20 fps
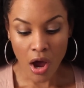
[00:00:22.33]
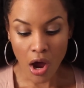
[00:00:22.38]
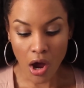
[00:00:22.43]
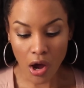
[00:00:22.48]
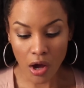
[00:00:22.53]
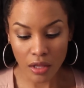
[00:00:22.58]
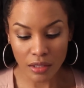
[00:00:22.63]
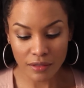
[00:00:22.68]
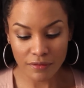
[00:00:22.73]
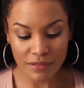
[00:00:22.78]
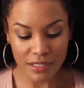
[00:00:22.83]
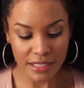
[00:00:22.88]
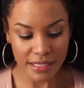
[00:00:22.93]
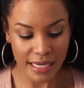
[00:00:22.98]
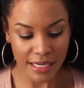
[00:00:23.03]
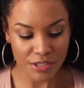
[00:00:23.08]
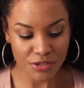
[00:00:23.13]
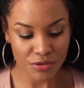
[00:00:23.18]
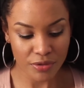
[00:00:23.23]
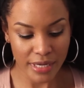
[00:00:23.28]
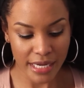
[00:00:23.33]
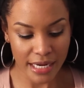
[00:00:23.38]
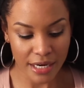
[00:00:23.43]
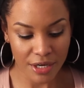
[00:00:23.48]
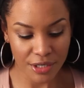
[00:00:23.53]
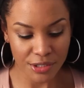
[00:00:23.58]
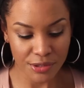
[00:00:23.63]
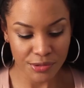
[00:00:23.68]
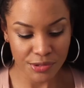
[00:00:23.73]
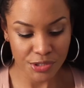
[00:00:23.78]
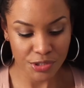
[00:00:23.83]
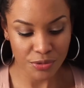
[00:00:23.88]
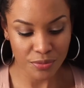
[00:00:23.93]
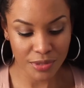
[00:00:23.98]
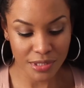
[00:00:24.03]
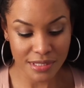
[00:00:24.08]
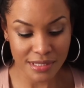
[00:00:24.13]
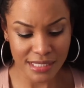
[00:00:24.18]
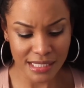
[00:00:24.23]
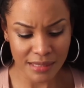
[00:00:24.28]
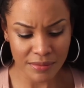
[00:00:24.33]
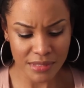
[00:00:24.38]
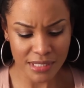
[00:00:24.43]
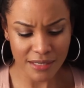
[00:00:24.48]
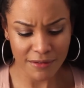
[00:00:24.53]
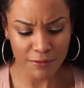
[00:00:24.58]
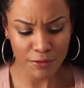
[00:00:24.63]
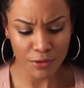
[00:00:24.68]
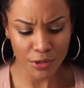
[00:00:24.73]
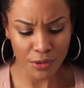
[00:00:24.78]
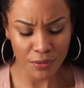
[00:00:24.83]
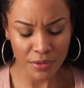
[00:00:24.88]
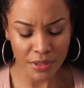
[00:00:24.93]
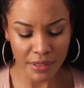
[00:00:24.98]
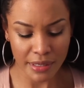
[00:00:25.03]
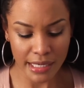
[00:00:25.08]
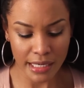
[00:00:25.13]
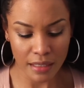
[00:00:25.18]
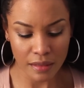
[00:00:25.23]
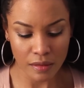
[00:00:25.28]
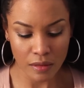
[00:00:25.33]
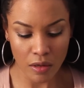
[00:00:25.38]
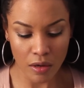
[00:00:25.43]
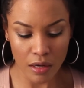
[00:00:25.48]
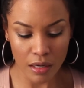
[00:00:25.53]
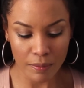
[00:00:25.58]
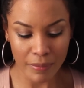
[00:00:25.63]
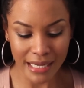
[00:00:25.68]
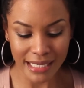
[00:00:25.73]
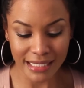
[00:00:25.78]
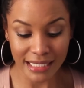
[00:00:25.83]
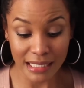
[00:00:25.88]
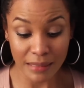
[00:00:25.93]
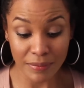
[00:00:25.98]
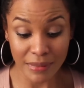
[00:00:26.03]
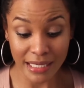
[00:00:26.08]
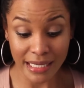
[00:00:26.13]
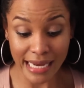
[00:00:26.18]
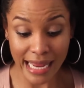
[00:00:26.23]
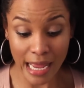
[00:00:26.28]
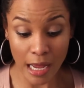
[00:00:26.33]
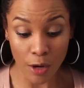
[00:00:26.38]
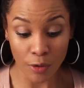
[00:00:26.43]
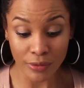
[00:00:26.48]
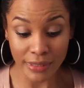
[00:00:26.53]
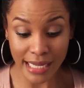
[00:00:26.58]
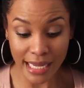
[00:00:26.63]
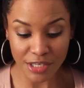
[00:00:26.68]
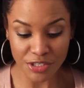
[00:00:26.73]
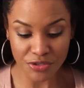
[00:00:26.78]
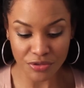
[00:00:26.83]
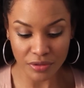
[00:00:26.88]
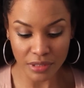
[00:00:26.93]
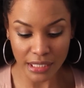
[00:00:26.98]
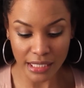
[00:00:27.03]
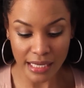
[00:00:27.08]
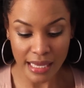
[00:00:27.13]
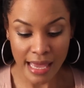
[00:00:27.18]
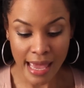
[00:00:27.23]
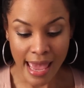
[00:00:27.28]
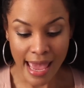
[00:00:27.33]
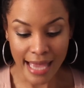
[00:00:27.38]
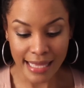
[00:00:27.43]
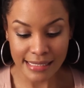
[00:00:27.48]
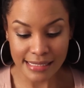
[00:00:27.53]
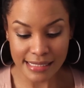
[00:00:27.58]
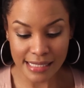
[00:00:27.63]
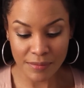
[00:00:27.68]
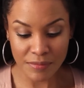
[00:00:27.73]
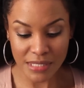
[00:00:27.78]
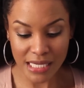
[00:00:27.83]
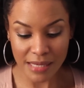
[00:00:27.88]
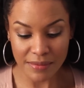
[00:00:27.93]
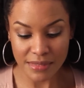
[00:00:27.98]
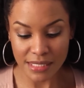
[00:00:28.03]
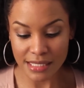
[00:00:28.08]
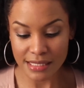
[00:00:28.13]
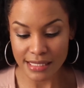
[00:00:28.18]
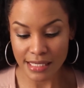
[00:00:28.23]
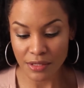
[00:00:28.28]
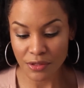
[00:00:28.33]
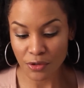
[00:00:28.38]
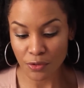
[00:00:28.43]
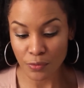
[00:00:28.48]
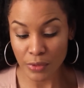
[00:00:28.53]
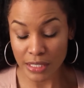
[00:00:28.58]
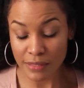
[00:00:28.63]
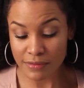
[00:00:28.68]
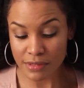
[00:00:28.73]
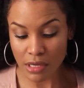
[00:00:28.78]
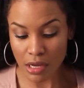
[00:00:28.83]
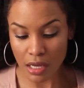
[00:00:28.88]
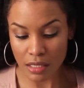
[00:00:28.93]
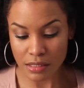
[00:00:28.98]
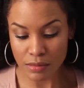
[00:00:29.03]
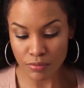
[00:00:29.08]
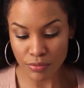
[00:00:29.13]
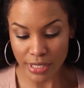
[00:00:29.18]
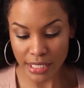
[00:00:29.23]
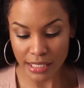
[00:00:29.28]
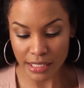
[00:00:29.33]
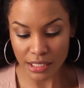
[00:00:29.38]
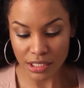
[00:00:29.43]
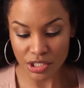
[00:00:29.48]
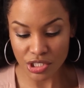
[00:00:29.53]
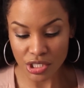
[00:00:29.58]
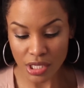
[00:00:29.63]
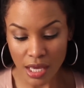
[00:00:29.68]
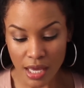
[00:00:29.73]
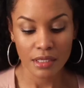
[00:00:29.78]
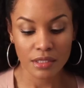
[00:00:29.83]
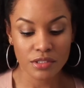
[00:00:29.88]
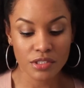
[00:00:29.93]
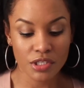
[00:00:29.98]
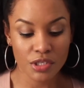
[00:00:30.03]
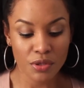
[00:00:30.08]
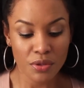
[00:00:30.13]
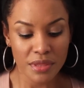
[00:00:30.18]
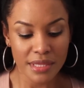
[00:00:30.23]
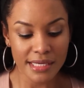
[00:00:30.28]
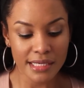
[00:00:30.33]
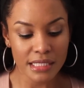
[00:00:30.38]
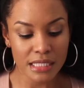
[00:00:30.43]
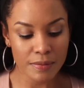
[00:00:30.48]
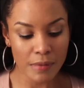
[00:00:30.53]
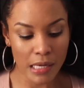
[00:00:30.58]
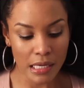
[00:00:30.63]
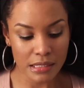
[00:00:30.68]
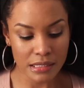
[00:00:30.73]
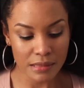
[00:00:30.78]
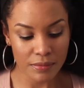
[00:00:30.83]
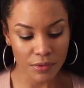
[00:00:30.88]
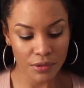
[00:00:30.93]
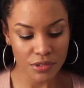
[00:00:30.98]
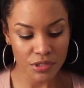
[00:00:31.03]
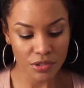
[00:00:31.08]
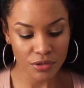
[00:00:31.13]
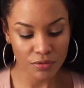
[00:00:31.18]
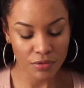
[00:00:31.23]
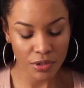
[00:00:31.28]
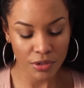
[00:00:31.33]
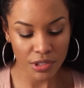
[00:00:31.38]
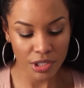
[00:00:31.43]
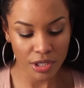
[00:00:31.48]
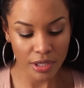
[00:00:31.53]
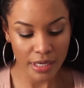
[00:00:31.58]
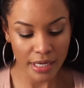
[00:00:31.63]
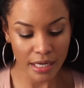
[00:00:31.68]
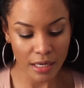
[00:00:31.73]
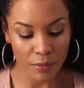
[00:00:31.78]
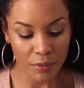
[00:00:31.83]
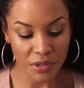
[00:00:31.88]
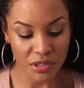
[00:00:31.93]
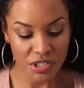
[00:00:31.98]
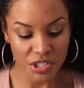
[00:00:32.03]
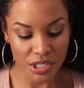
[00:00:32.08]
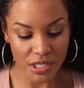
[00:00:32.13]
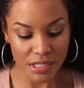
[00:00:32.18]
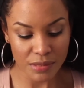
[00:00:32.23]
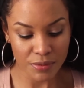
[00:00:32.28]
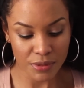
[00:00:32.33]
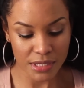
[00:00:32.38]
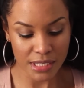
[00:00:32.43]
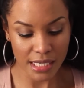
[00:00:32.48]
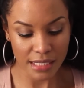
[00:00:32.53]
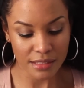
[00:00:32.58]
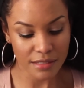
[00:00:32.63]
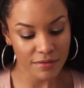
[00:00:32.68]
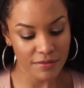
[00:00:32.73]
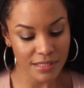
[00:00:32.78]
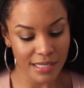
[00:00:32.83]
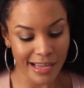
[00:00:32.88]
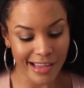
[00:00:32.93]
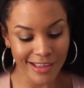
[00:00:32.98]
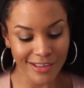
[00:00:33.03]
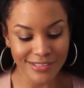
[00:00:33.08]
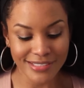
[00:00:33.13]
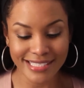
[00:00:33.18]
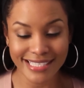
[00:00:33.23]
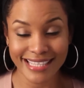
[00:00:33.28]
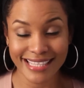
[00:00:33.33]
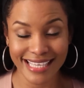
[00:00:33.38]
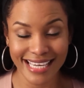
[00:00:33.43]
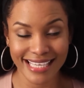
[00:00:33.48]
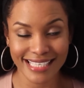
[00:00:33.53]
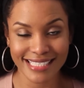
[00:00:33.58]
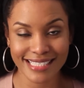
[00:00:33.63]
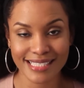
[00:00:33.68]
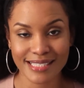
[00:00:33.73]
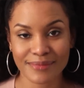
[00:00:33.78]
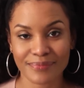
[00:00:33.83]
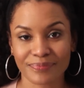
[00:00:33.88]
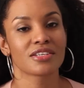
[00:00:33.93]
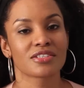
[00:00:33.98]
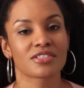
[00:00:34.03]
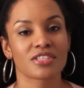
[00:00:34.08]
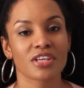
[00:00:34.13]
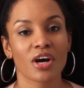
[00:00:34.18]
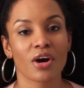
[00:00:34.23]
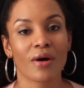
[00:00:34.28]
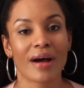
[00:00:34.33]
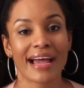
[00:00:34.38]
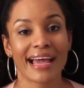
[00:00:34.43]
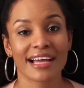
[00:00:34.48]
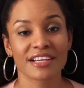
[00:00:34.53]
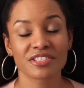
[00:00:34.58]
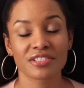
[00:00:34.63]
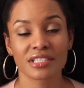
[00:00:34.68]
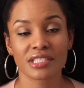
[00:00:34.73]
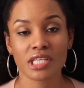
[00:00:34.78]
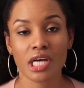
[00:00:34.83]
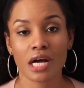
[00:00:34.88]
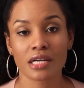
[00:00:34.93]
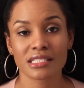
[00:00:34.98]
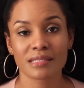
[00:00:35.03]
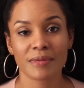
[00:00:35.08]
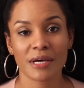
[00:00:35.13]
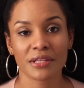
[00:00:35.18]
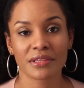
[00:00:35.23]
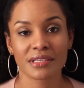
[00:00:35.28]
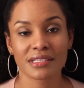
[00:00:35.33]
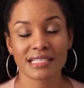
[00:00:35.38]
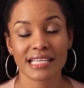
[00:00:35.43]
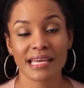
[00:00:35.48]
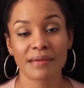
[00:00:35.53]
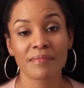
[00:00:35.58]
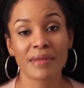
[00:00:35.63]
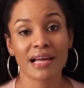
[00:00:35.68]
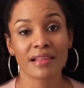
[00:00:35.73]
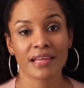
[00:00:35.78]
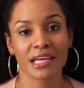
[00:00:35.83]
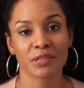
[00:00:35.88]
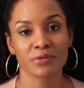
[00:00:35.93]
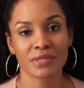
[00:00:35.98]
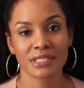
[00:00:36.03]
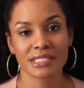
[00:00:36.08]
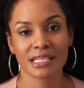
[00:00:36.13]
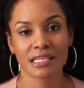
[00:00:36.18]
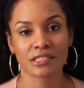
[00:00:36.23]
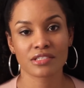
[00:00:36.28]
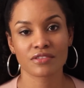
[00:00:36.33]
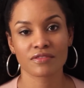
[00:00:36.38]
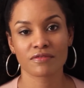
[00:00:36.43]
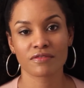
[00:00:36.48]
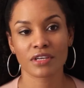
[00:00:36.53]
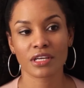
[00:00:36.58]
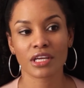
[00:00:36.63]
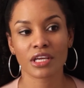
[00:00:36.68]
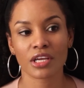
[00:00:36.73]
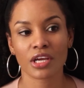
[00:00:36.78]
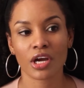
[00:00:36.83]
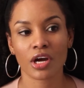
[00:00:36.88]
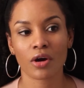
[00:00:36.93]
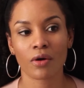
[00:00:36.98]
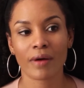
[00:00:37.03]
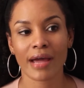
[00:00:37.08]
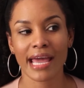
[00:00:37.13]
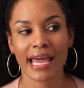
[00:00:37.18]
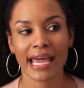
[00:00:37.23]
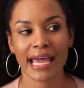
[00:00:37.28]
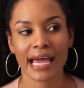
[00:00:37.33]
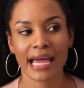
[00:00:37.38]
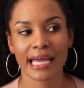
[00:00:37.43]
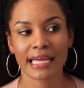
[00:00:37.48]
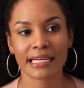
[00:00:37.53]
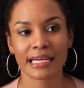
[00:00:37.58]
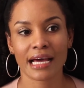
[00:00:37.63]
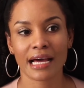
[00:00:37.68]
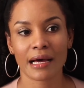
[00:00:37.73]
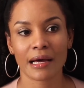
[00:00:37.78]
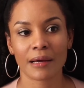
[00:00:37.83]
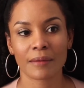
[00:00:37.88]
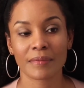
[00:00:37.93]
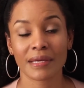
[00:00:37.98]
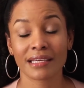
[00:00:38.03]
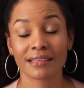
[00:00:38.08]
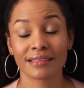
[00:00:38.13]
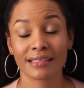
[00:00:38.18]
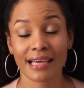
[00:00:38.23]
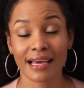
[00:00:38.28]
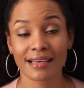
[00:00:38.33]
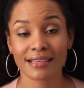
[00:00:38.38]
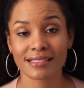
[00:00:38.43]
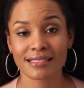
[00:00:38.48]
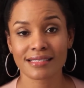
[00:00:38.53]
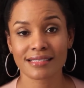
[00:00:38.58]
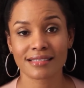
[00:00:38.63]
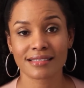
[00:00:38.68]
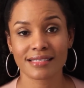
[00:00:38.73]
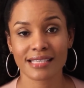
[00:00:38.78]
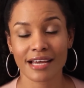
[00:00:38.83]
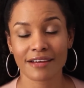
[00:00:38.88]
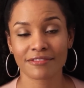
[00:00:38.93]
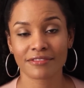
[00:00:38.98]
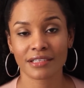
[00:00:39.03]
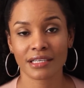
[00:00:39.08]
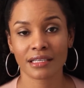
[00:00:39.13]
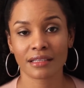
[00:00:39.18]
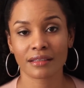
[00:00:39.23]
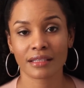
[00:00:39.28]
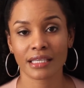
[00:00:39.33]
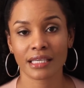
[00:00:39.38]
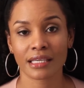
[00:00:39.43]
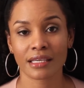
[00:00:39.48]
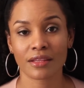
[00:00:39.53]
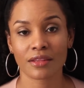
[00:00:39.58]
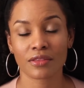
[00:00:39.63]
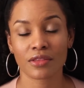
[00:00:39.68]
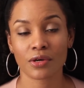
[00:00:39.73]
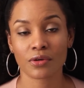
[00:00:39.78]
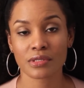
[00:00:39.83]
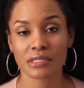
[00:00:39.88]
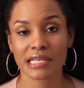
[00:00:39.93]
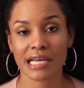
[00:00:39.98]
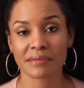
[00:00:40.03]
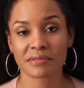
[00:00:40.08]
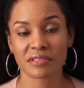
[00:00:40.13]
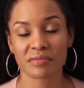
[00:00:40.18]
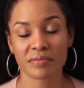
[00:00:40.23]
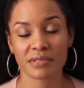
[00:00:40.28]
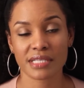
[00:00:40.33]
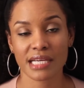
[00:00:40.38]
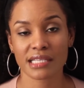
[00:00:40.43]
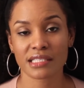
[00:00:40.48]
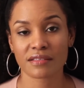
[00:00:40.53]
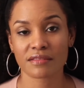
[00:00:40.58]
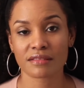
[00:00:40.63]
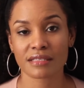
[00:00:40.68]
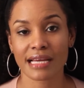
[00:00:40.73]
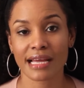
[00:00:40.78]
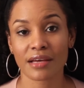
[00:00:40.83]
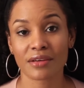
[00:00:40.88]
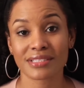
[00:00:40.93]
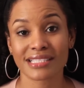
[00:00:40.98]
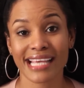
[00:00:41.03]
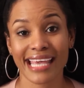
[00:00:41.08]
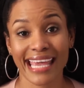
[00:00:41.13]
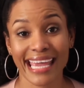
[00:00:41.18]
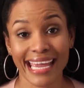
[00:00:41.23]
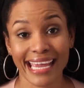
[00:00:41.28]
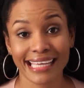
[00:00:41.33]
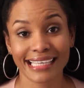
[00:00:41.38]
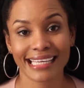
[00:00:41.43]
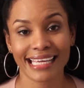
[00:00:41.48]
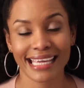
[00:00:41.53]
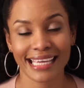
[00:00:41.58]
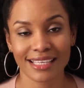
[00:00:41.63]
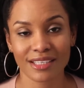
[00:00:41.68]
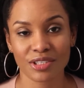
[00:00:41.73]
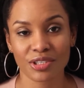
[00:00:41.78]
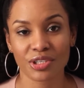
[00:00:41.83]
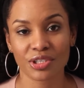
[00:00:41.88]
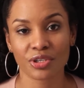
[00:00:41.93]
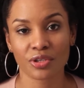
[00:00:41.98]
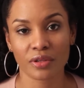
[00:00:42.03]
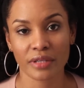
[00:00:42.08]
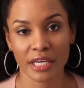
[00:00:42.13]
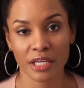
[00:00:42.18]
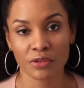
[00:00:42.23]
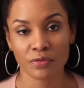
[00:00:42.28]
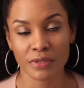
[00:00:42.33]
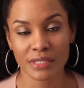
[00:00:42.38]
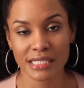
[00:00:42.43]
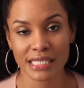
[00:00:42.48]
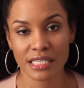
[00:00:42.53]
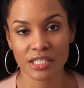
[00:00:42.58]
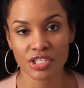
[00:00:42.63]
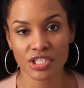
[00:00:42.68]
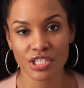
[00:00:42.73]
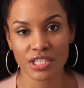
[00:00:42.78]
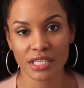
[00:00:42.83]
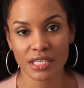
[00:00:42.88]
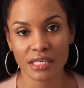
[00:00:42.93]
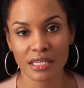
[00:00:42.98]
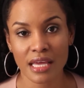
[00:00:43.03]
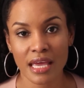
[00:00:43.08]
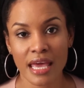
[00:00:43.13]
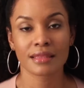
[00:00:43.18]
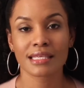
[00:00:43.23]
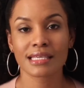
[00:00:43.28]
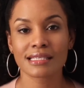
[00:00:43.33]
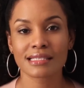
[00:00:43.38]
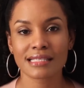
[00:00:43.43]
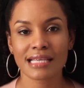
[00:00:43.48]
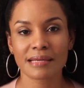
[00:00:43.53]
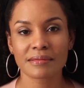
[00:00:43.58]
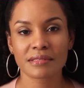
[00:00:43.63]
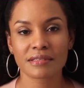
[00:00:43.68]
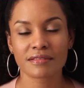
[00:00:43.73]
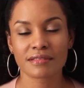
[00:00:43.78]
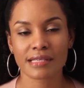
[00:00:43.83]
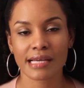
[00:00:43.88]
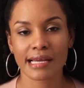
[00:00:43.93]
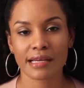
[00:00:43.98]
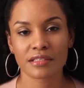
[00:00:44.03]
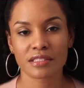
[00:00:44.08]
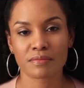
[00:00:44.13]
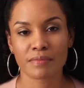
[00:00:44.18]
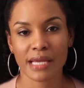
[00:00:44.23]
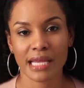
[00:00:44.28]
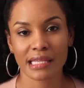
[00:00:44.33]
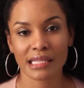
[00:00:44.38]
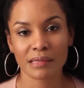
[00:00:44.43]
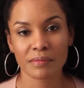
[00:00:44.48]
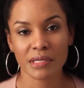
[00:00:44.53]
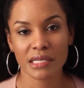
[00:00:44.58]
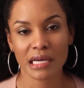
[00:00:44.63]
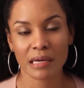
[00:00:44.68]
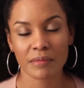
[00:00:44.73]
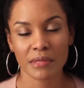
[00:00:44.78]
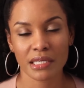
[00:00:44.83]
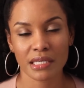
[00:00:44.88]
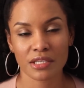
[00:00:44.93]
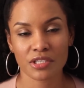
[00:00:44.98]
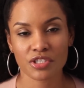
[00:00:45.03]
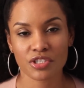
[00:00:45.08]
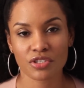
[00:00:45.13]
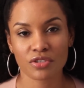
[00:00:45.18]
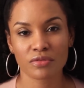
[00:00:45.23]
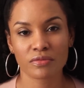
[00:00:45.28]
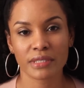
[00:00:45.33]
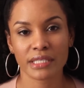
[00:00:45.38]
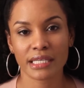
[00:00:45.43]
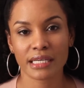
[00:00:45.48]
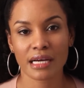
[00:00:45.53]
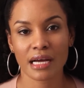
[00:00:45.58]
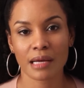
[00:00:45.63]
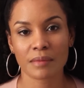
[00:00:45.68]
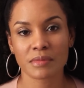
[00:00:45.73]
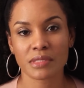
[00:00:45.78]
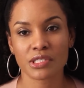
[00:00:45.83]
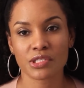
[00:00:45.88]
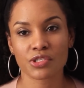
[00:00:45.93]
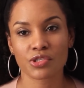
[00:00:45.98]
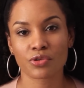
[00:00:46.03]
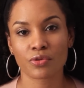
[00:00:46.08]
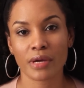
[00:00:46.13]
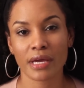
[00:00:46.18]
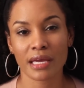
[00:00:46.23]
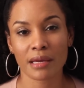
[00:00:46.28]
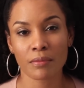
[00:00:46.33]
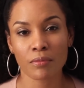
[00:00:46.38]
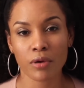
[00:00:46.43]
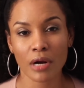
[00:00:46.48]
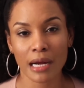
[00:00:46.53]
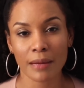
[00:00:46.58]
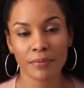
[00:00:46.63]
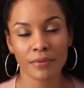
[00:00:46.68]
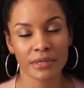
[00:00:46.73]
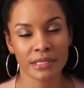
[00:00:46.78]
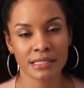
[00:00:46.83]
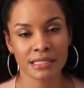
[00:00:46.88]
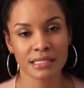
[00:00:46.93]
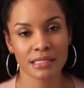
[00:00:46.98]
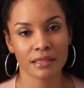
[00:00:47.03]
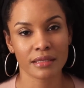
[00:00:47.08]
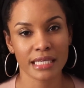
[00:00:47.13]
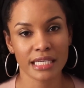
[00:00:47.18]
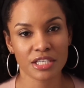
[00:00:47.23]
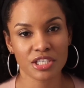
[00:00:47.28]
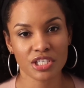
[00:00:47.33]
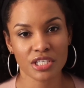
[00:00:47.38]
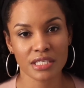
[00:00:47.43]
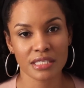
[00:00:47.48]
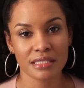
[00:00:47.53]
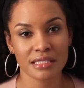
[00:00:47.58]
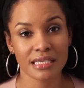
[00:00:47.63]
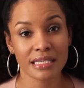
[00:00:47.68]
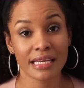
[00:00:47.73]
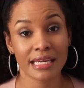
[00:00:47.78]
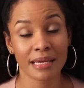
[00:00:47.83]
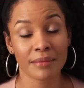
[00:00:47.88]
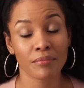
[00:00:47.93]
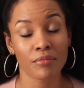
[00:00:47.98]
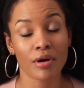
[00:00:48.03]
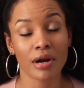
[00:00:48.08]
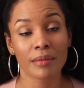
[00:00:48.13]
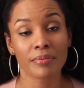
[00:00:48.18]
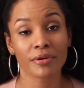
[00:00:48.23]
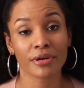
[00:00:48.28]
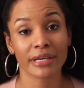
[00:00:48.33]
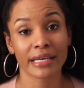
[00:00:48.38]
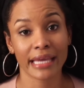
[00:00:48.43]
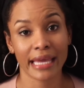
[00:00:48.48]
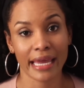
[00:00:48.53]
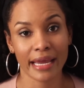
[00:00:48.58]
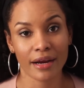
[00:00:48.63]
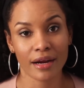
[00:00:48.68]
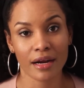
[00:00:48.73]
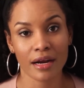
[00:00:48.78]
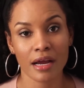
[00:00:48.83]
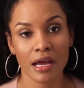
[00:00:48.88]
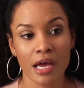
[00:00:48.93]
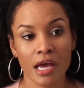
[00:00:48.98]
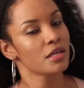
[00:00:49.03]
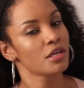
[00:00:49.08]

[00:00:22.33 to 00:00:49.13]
All of the natural hair YouTubers seem to have grown their hair long by keeping it out naturally, and sometimes they say their weaves cause breakage. Do you think it's possible to grow your hair with just protective styles? Thanks. So I actually talked about this in my length retention video, and um, yes, definitely those types of protective styles can hinder your length retention. These types of styles mainly become an issue when it comes to improper installations and improper care.